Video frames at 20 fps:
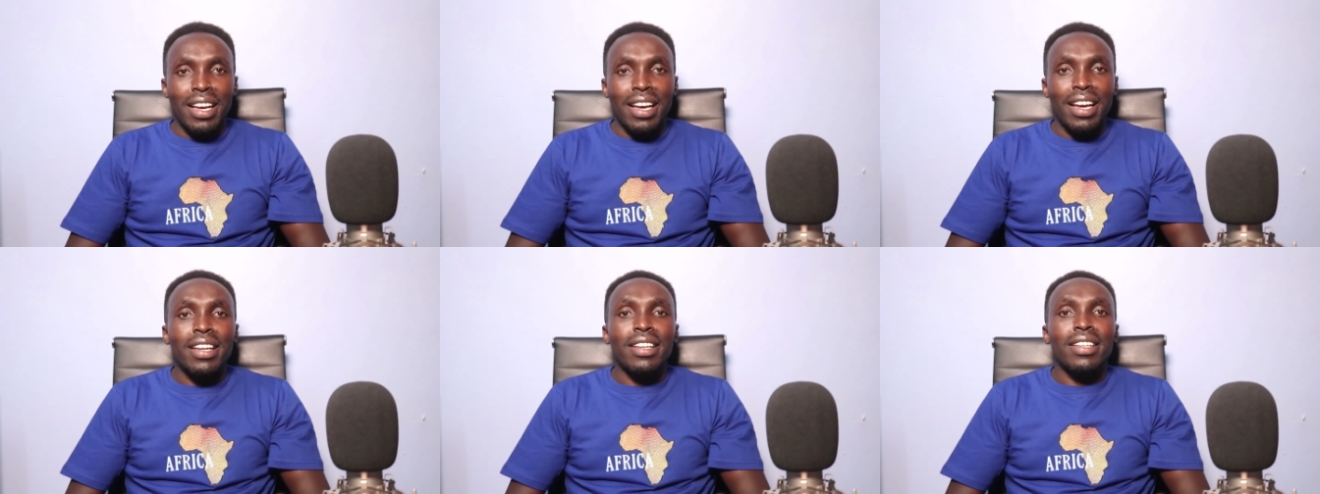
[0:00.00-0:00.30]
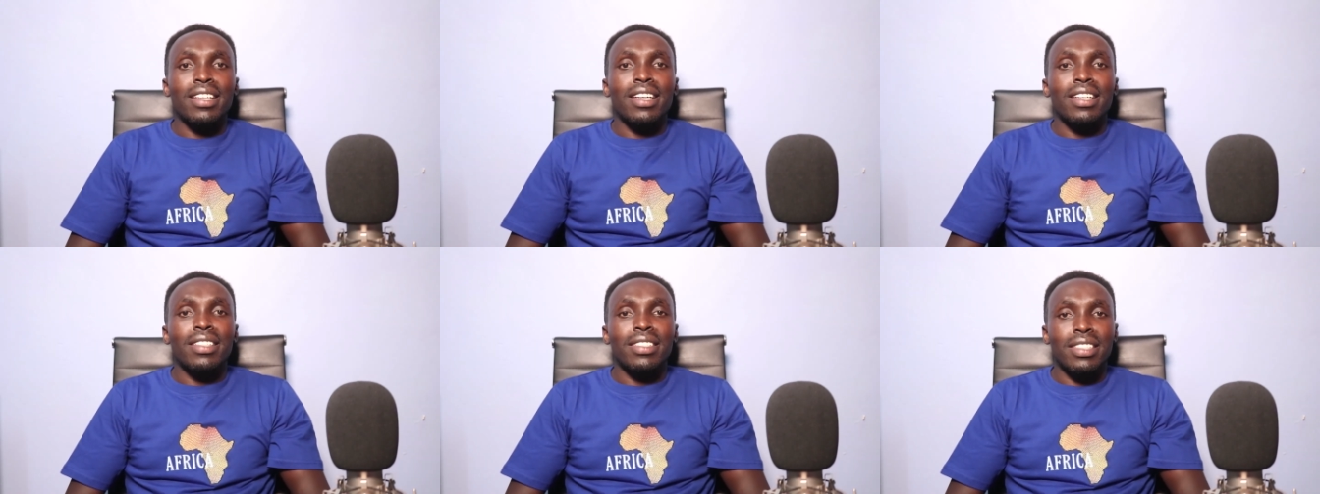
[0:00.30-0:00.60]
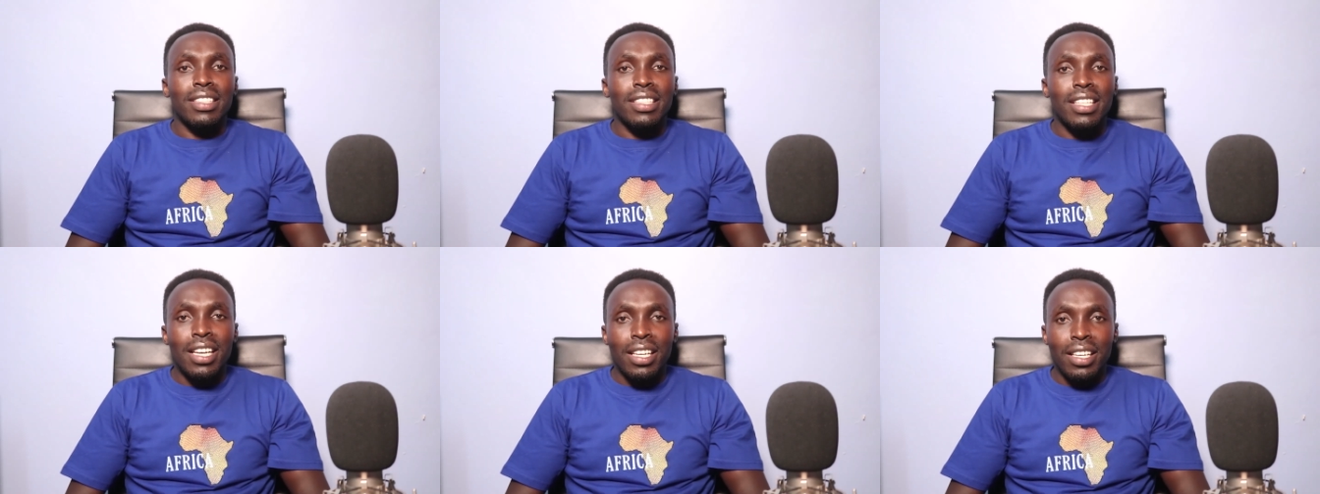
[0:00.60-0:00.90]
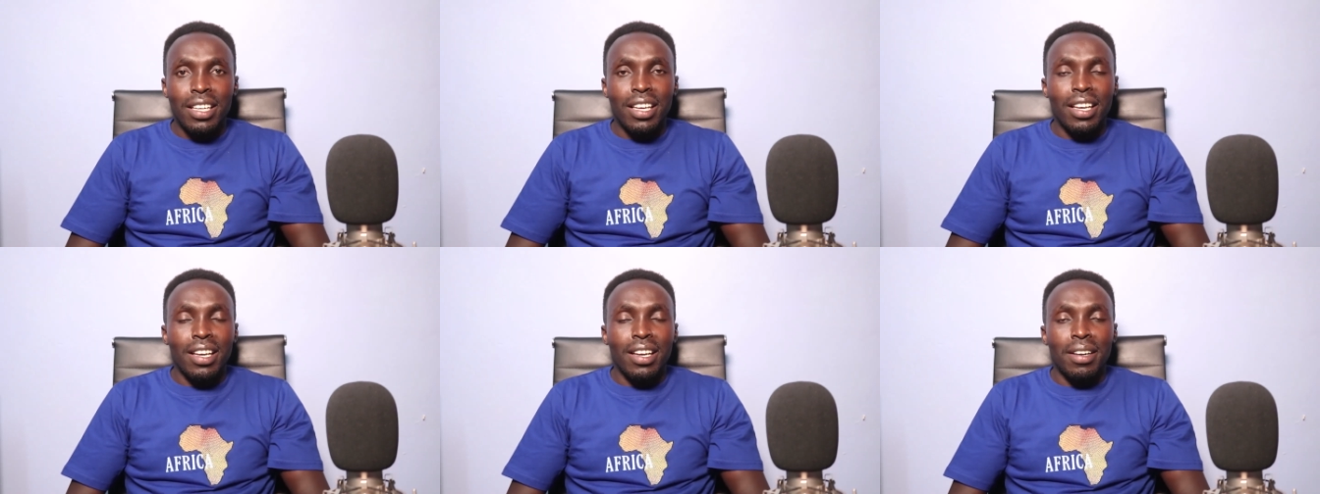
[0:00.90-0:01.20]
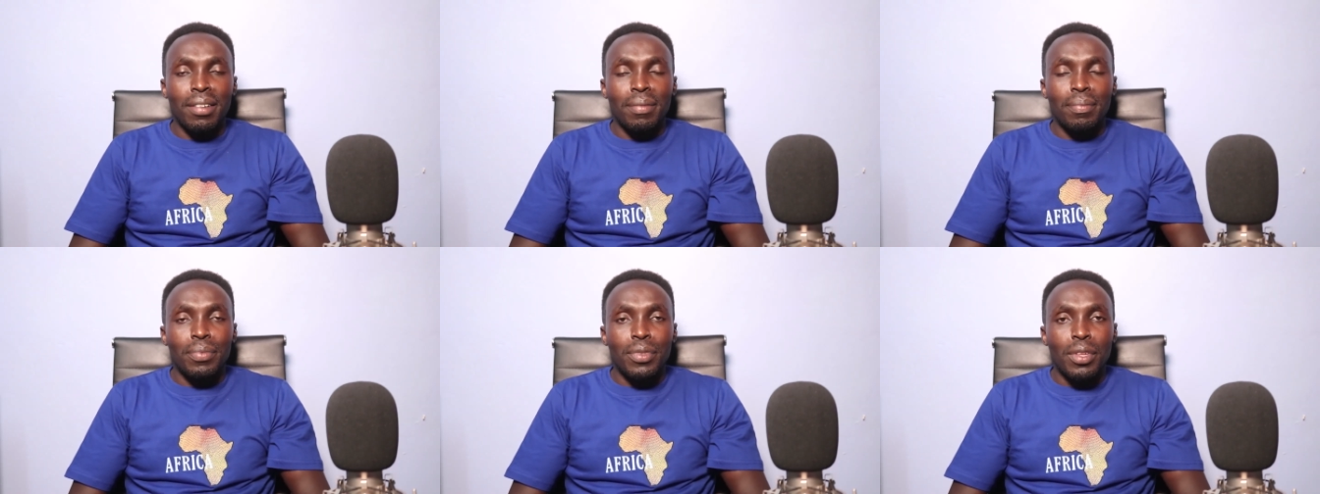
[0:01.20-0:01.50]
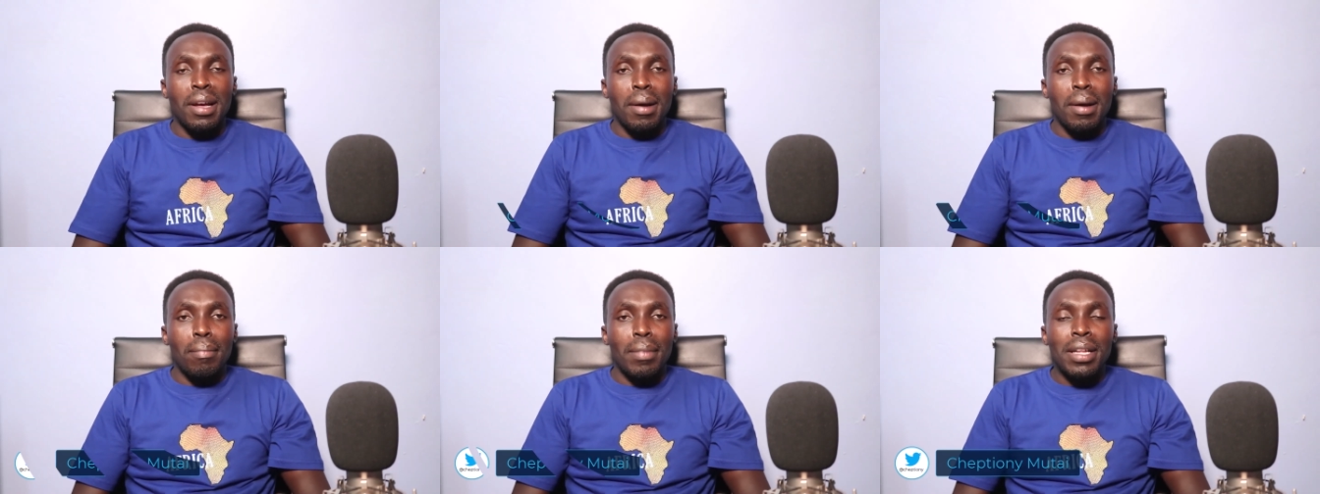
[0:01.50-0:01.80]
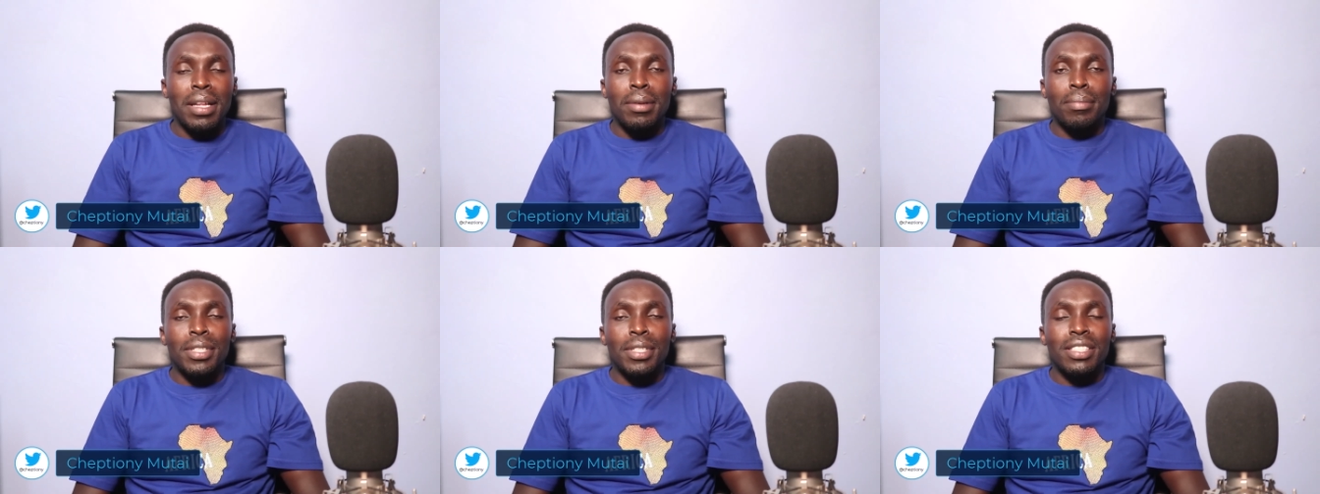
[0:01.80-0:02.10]
and take care. My
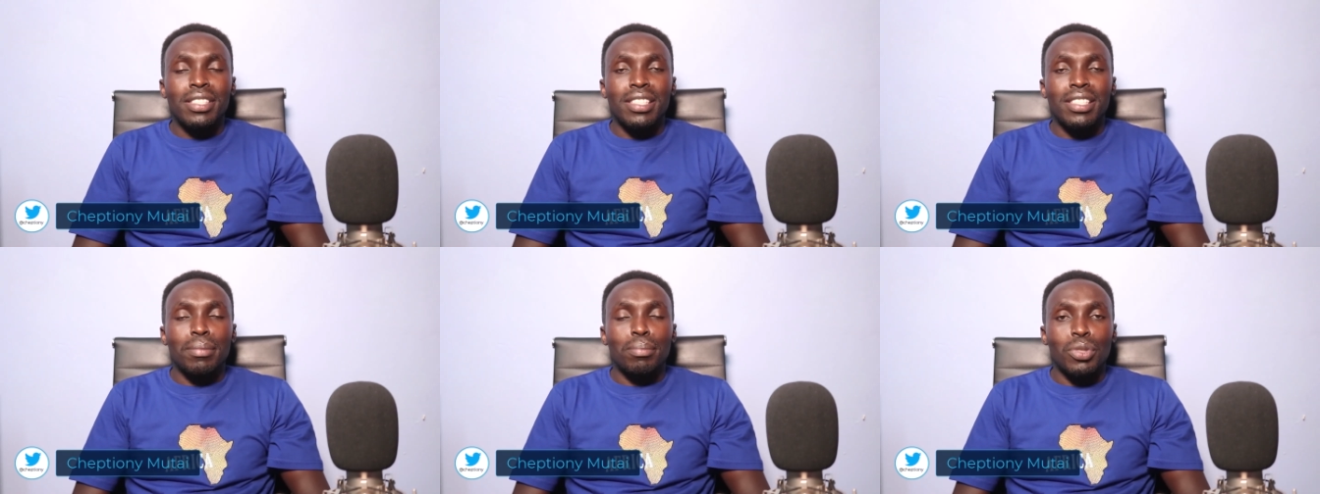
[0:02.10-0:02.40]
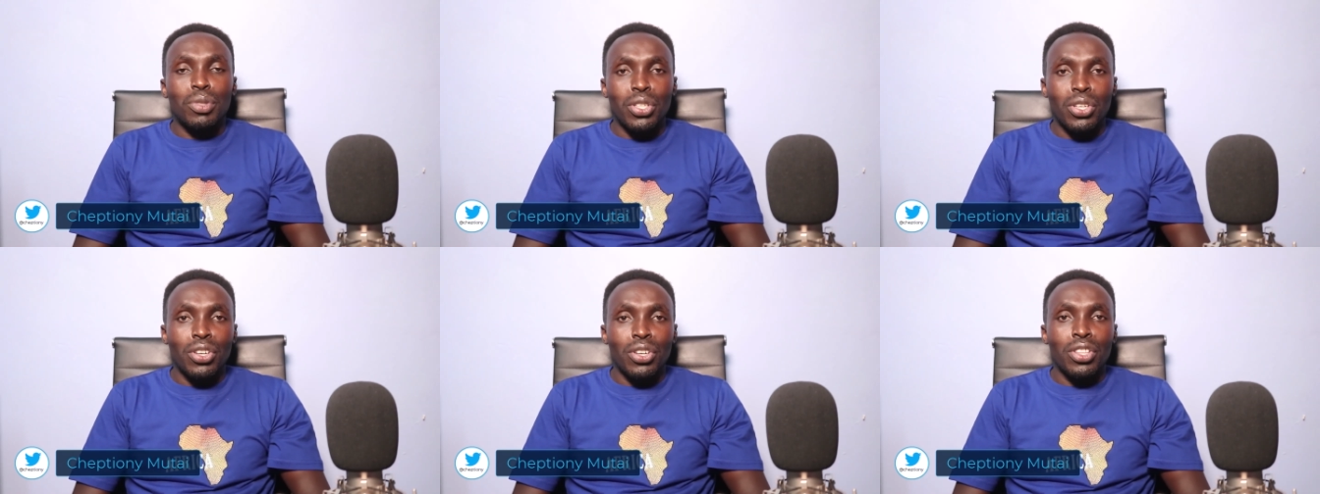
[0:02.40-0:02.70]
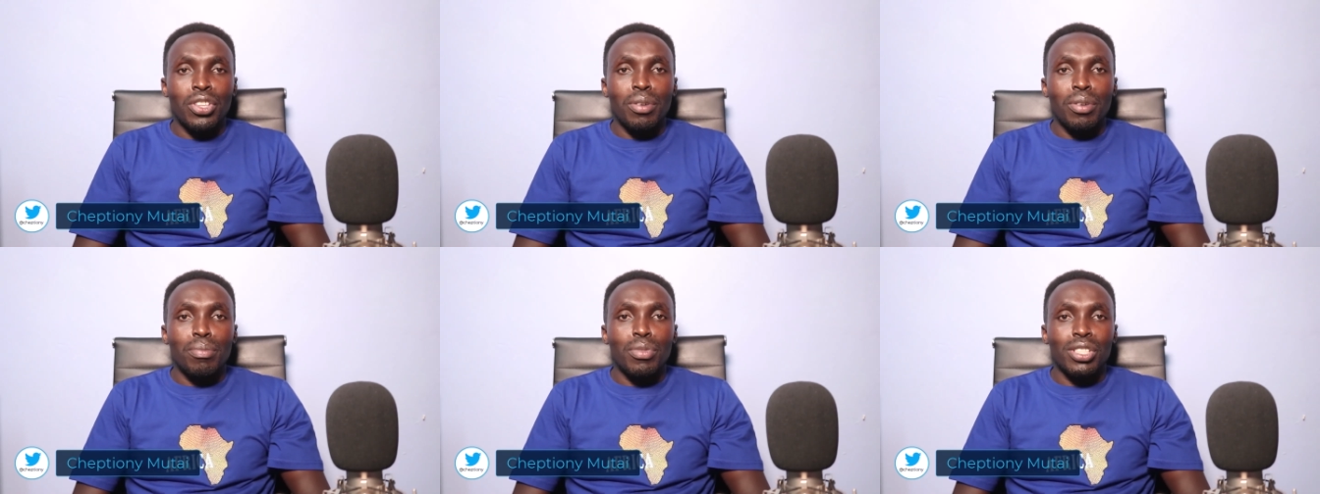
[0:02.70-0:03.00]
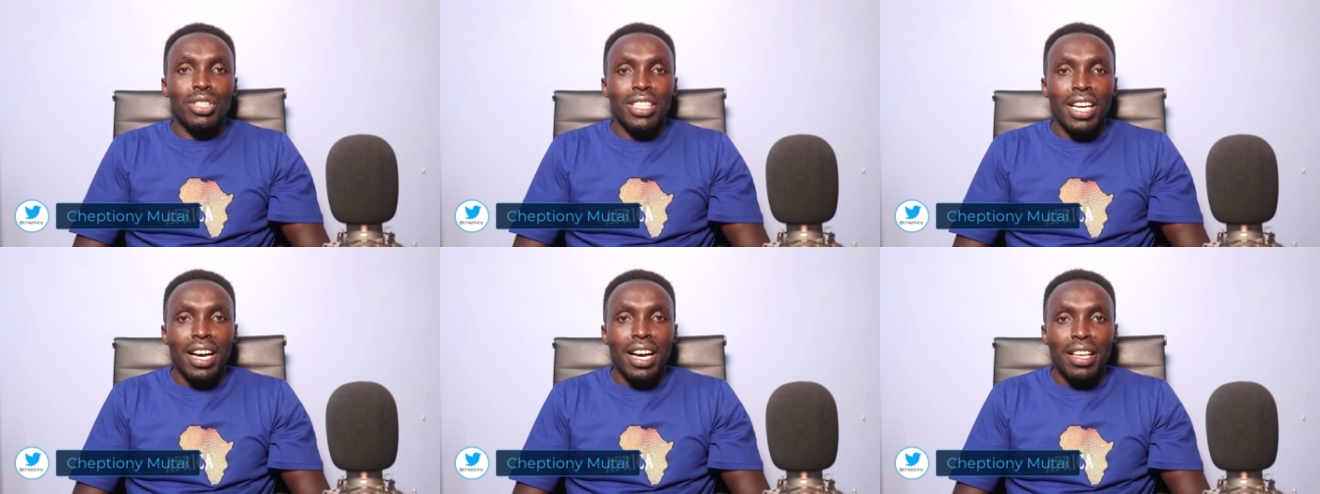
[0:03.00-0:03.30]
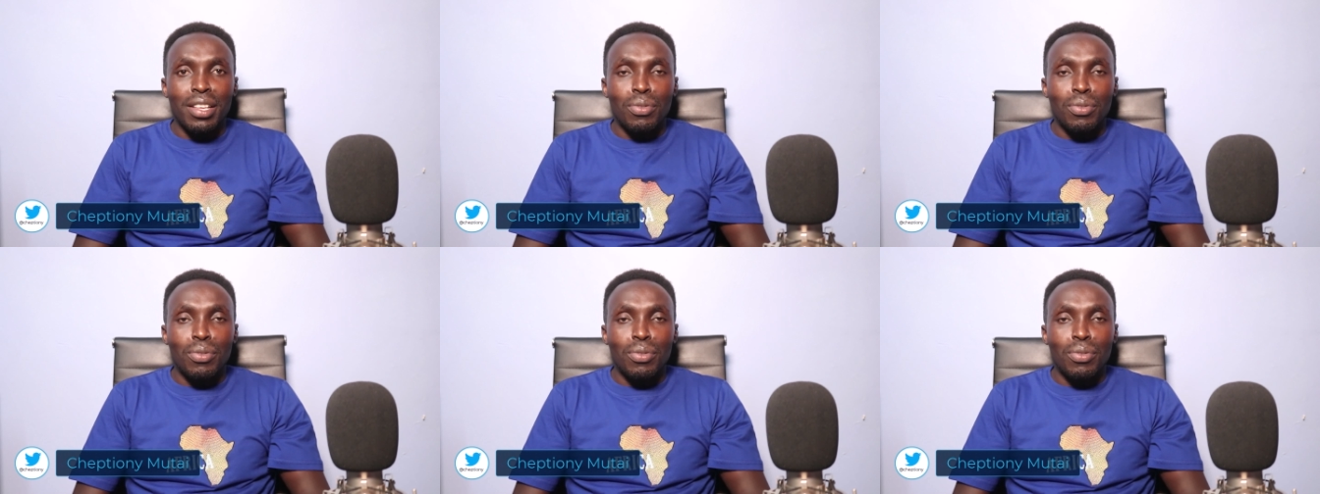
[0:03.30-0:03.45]
name is Cheptiony Mutai.